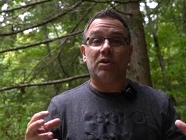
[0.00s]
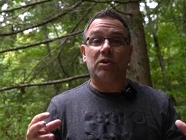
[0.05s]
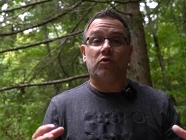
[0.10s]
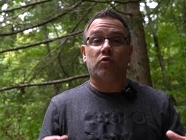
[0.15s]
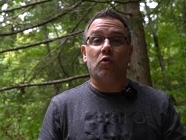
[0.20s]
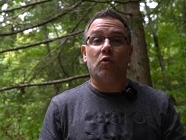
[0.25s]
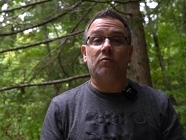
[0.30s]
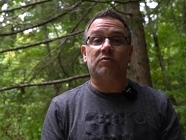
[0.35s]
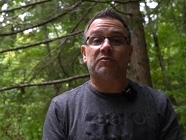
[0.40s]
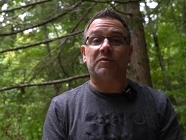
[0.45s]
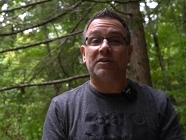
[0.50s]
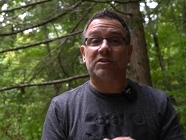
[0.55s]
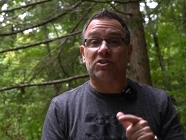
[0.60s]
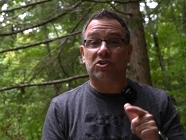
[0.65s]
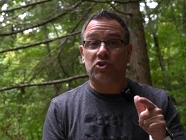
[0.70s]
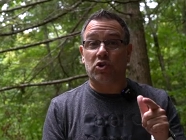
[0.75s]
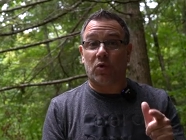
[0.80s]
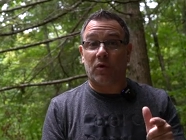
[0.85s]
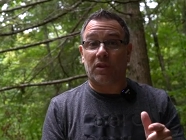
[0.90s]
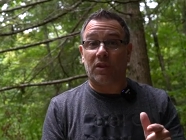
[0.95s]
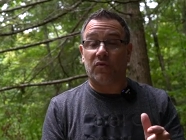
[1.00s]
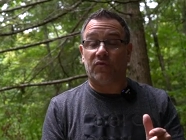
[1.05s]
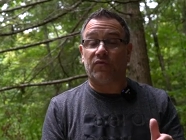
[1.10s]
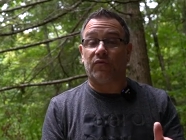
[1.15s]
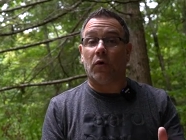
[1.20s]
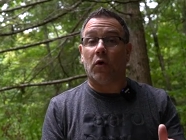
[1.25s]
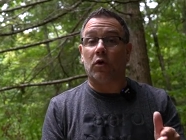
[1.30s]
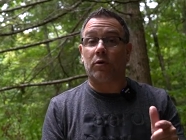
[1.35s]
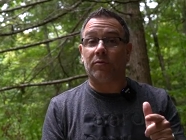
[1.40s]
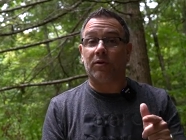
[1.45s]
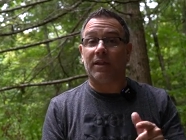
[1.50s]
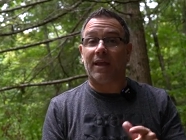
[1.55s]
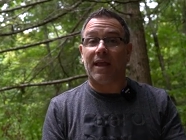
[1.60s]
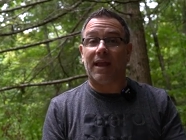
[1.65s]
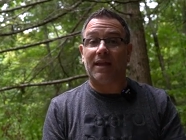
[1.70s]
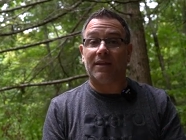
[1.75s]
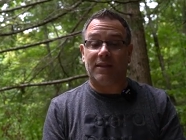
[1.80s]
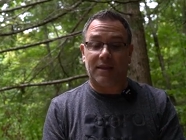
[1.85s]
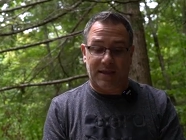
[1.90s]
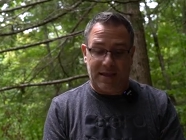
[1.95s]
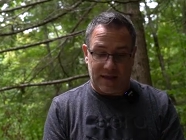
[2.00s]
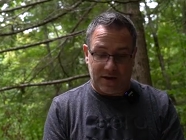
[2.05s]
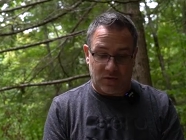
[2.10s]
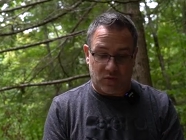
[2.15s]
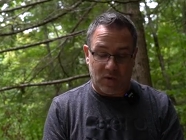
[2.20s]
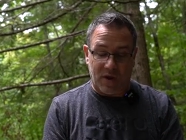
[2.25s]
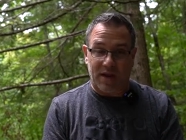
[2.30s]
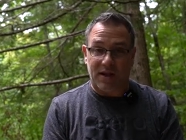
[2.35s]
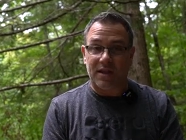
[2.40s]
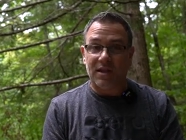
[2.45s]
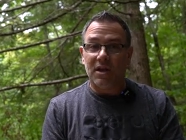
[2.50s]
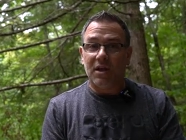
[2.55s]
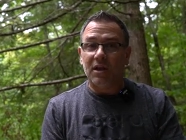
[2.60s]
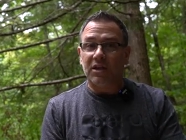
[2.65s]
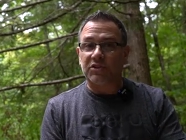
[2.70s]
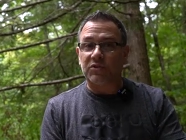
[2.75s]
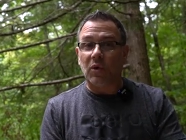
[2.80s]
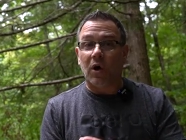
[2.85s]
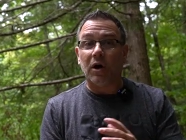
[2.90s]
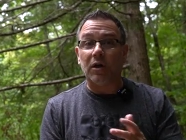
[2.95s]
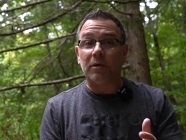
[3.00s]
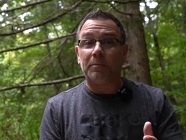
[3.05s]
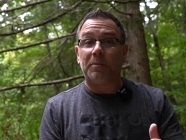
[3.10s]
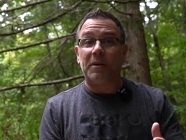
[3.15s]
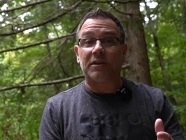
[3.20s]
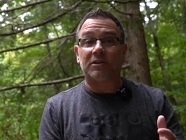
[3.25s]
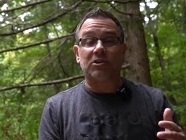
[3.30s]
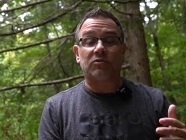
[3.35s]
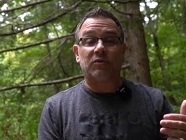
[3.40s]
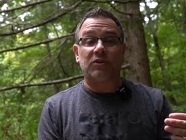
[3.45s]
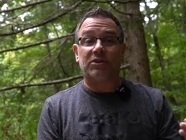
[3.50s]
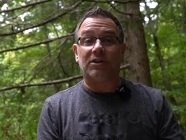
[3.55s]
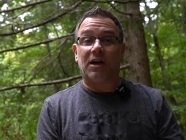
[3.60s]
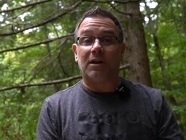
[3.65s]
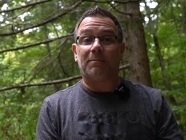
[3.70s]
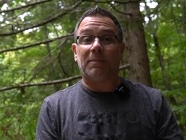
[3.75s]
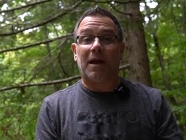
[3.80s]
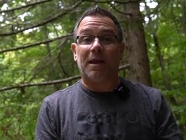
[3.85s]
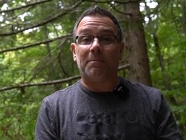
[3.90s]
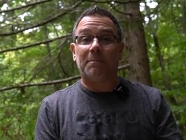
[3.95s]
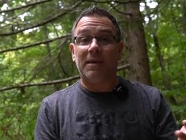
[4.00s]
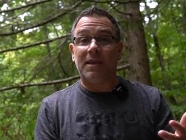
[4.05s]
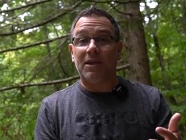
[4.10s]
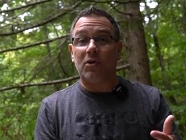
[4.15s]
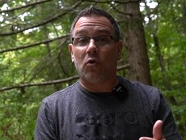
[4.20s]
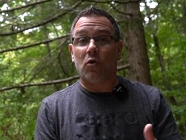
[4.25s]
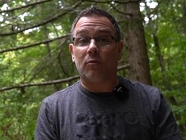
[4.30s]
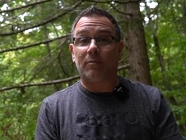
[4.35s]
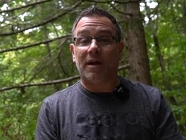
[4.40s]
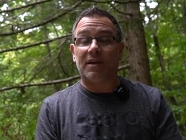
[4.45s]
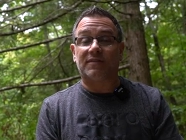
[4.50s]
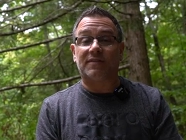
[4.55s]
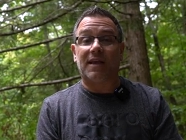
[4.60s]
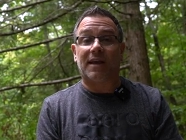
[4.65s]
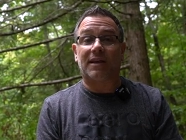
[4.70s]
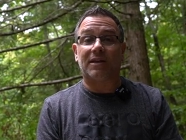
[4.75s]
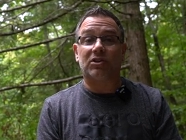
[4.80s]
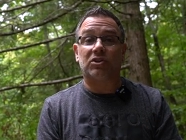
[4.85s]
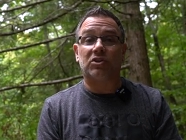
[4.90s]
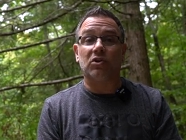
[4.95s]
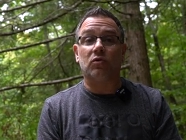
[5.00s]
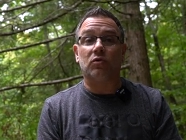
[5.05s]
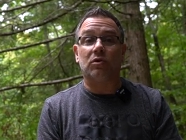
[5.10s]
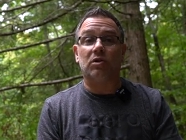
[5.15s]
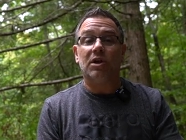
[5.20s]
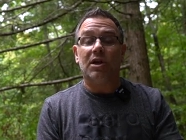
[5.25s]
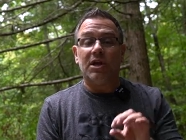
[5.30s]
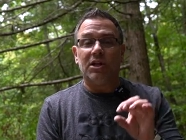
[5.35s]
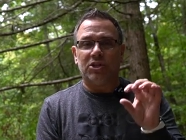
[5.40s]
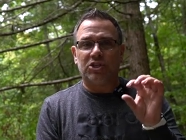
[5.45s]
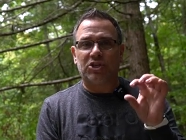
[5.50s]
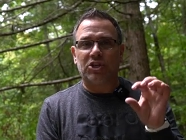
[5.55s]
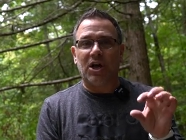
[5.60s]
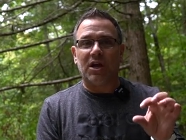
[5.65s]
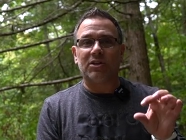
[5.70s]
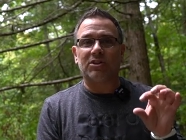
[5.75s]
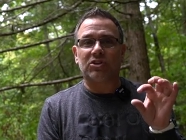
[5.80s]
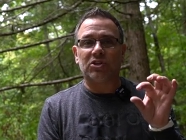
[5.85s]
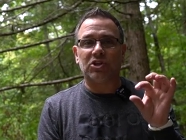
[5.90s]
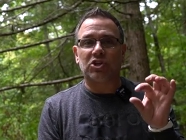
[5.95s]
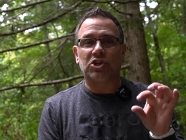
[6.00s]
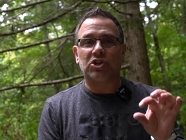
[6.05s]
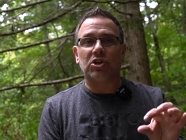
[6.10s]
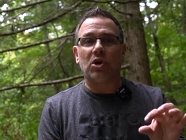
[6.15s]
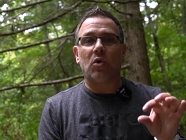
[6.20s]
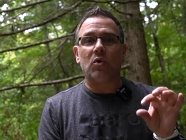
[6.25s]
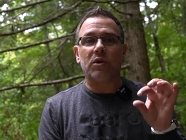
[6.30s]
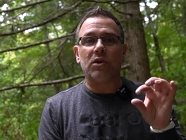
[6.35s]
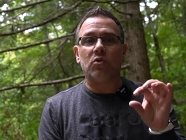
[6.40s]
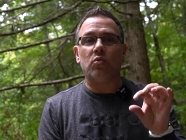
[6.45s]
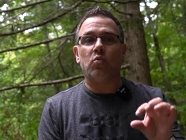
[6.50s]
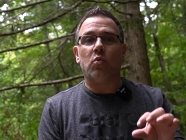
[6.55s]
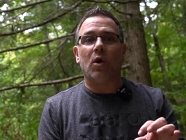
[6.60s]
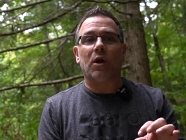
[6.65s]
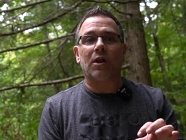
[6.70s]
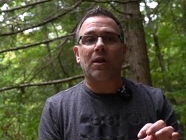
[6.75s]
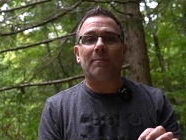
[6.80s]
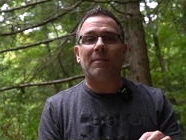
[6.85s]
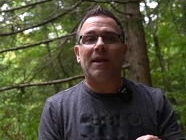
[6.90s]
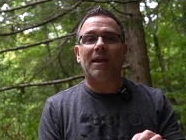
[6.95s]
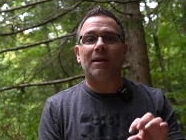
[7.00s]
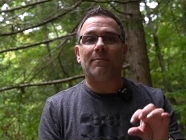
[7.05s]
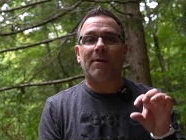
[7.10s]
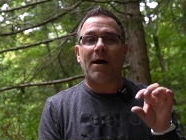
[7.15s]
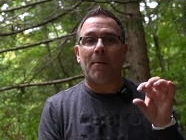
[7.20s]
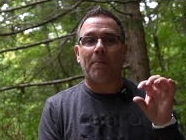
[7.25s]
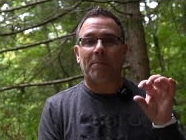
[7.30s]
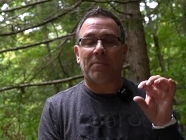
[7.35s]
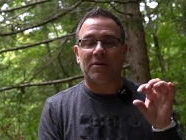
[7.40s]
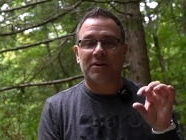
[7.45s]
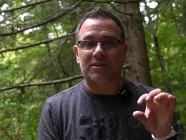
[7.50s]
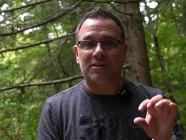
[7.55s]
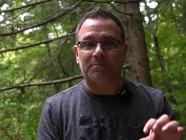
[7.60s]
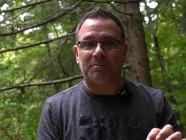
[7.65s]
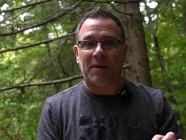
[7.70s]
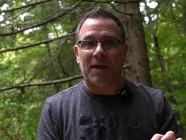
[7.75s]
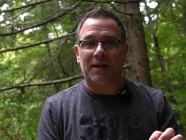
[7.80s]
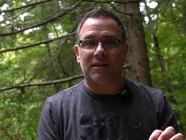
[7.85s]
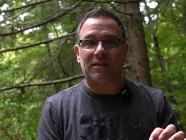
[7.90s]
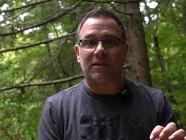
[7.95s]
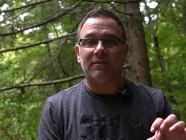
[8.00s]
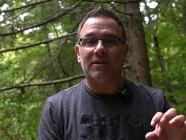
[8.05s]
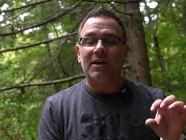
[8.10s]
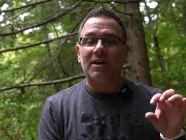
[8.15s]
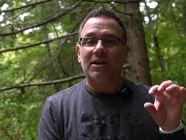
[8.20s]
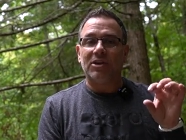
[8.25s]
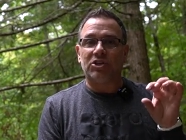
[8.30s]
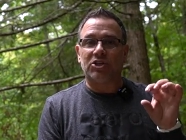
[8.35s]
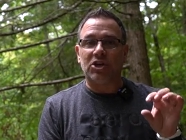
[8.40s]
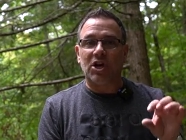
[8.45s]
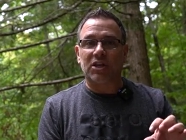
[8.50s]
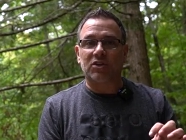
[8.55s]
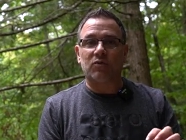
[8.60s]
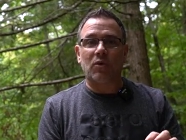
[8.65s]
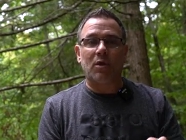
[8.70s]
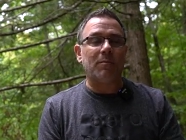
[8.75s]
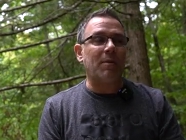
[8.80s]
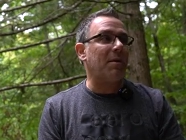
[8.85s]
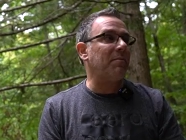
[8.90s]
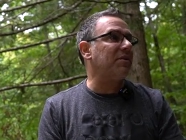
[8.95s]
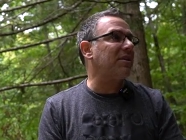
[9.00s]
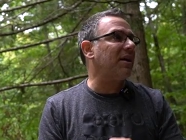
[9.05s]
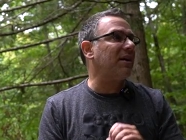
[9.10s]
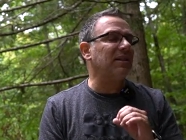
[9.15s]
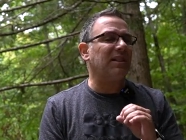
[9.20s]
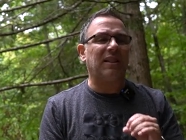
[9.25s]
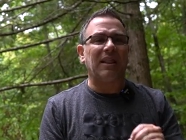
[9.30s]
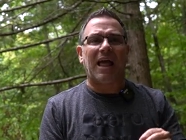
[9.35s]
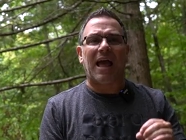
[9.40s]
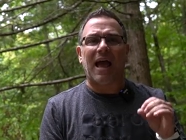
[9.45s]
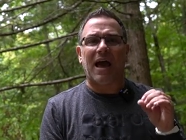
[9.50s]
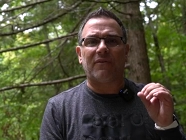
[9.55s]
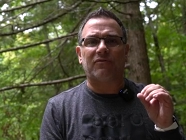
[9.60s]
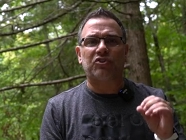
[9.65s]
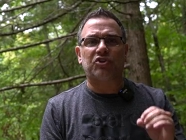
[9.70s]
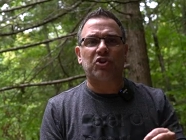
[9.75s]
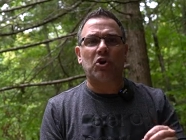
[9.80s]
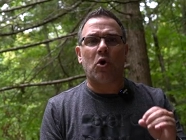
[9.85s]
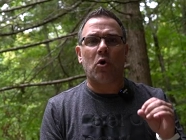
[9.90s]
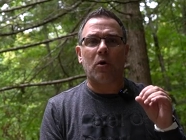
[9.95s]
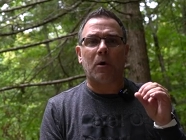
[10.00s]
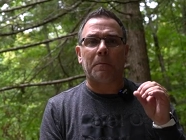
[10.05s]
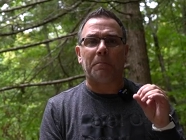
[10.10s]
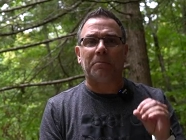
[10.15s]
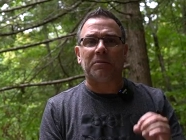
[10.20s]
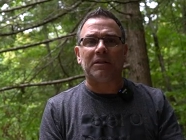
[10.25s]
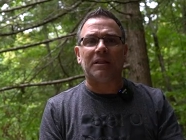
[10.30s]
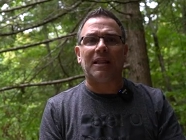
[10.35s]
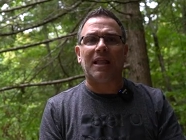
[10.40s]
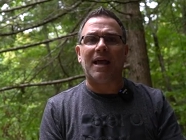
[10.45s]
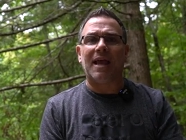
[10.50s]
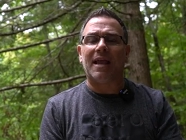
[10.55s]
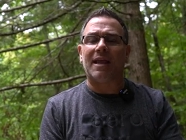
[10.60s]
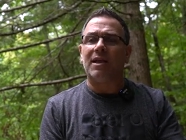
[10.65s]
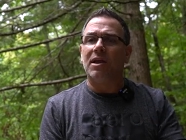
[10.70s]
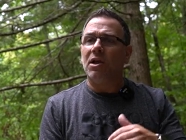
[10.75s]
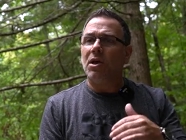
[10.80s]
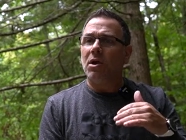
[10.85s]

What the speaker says: the groomsmen during the formal and the getting ready. So all the pictures were done by me or my second shooter, just to show you what I mean about perspective. Just remember that, laugh, joke, play,